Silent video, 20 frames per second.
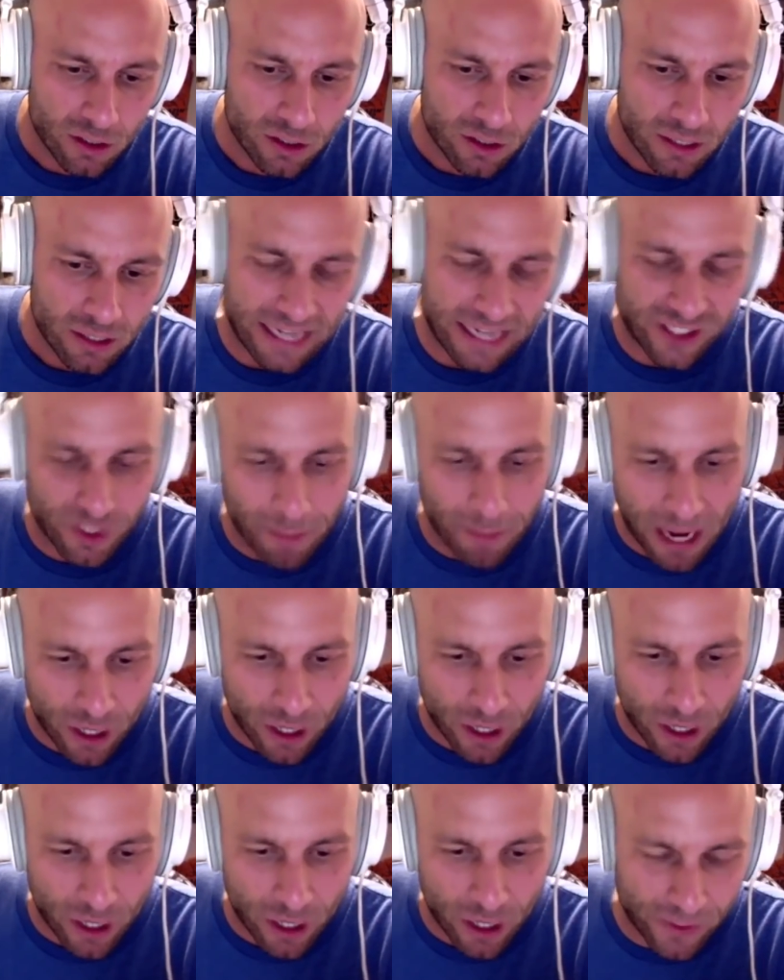It's about
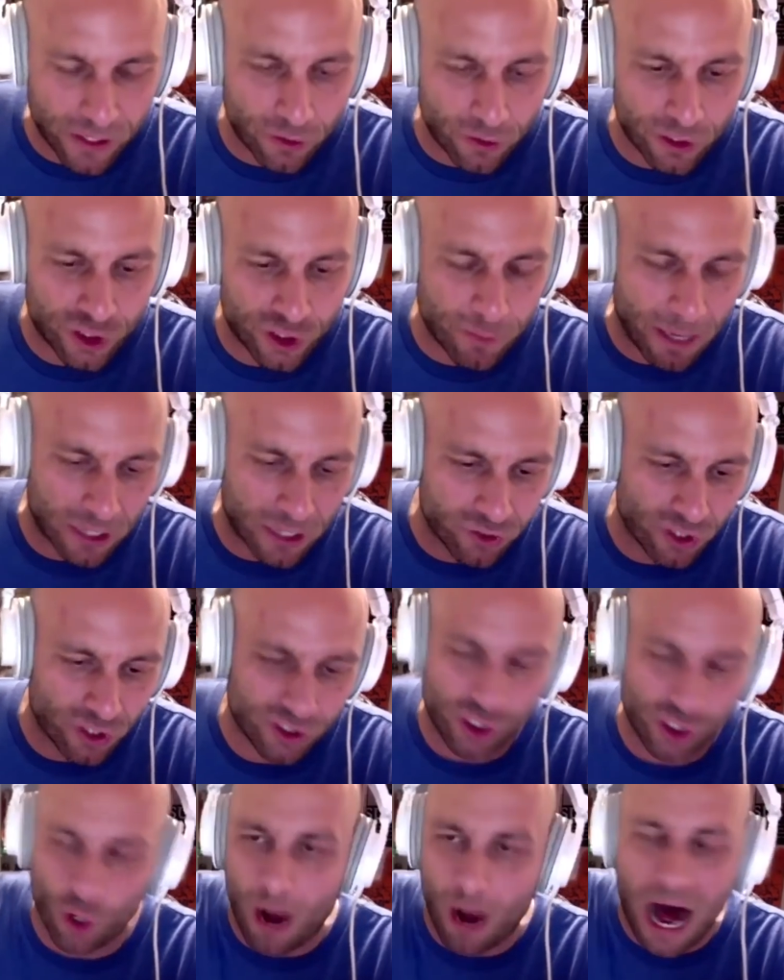gut feel. It's about trust.
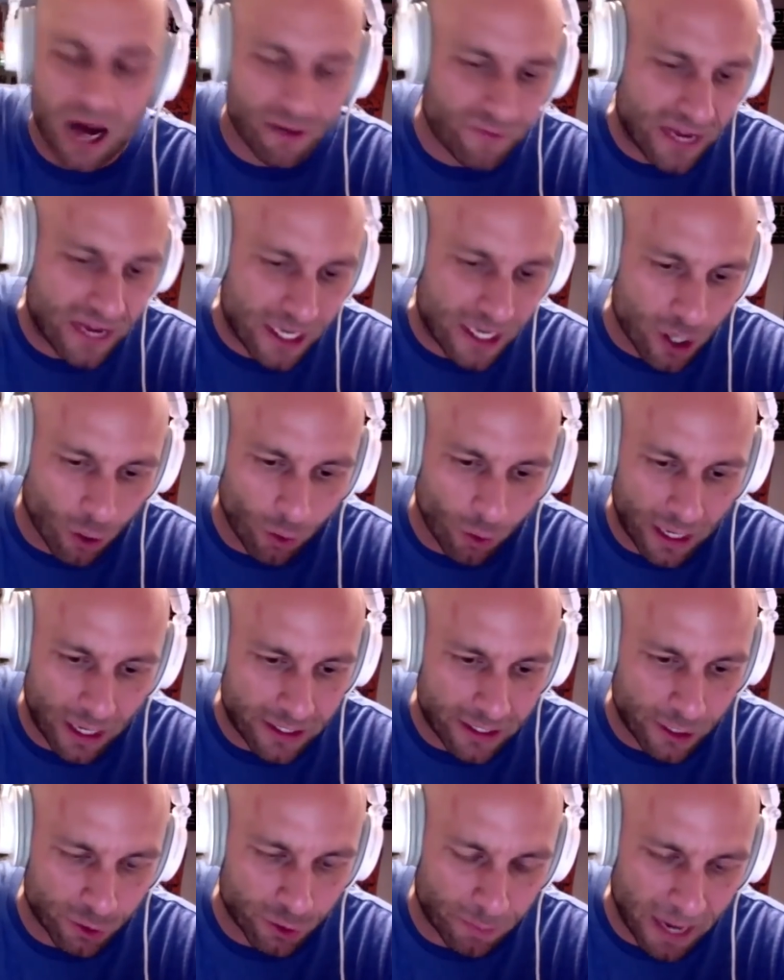You know, Ottavino in
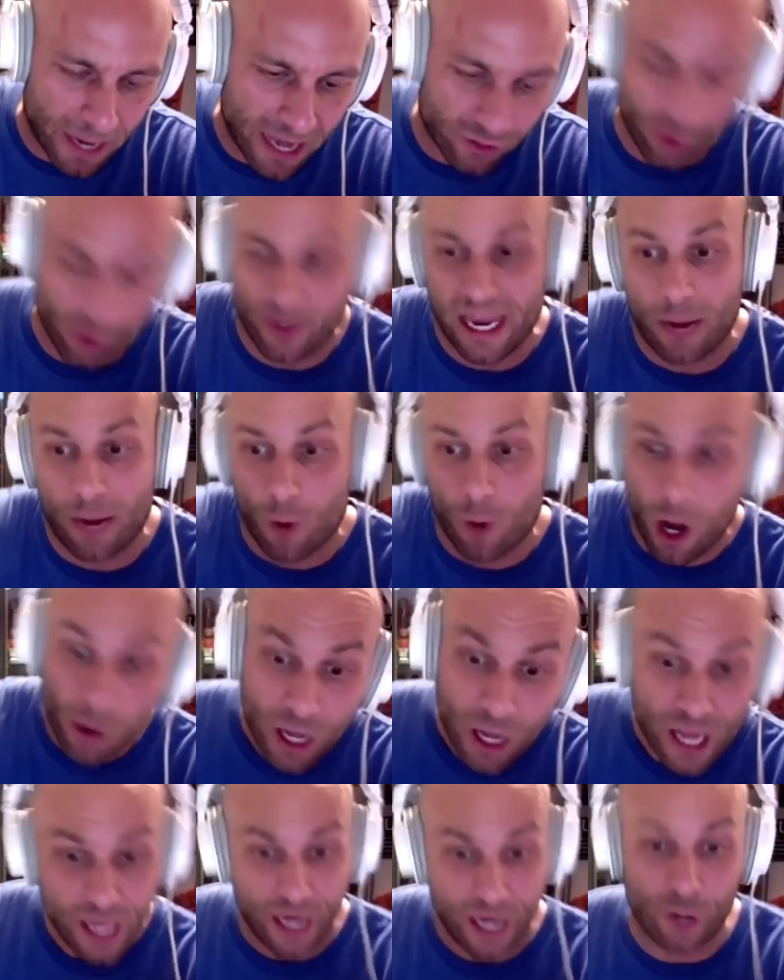years past. Okay, well,
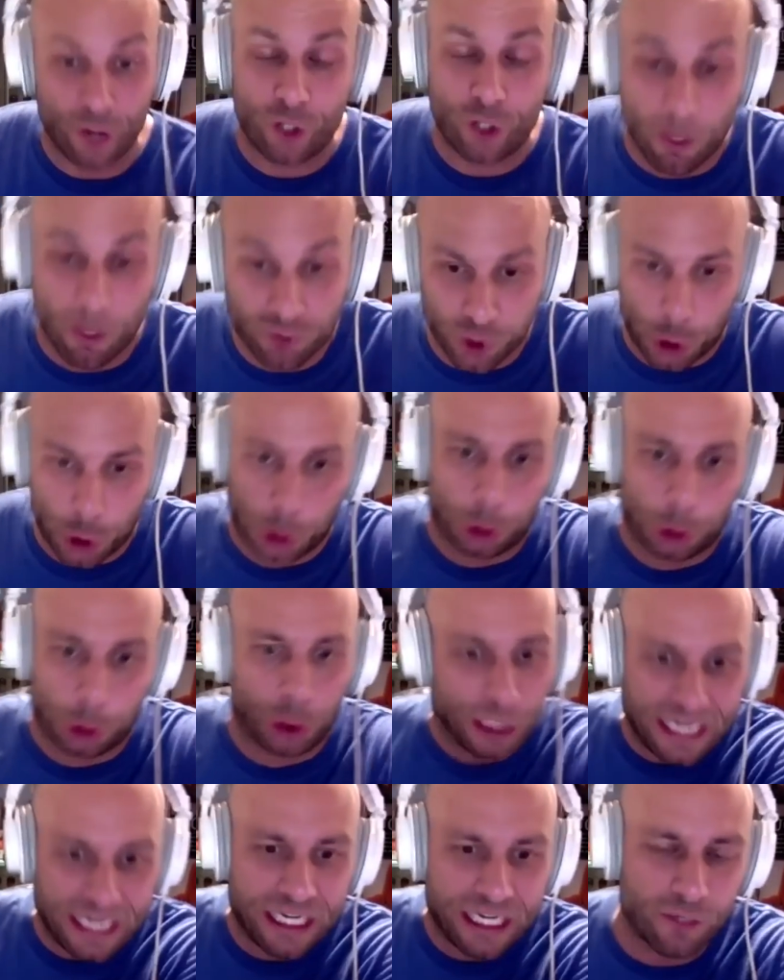here comes a
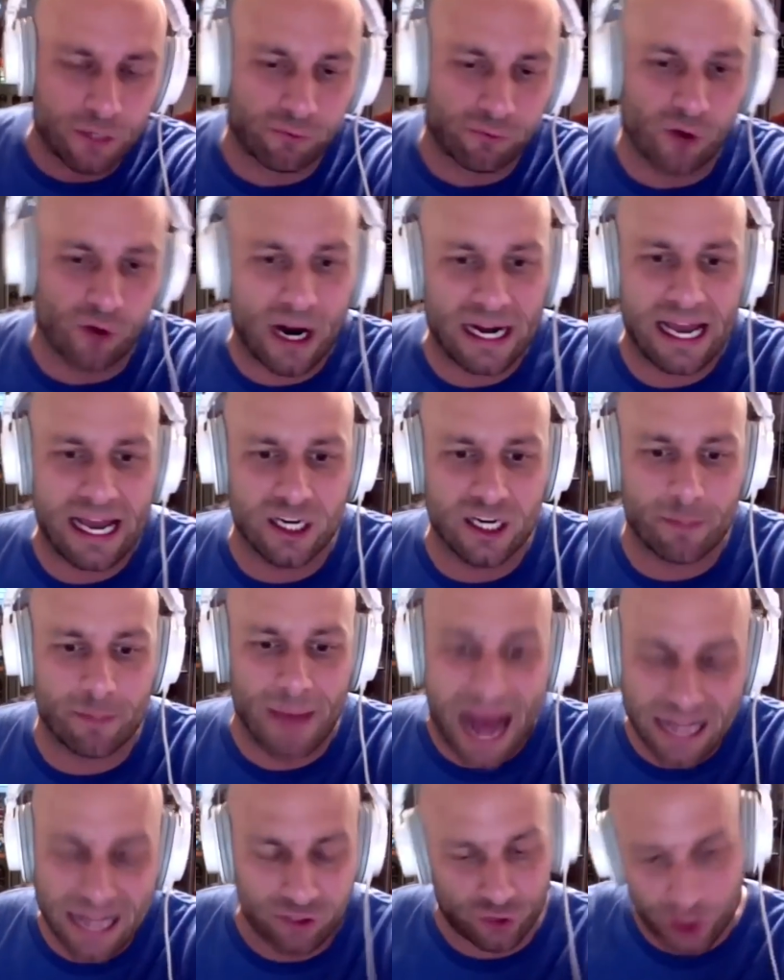lane of right-handed bats.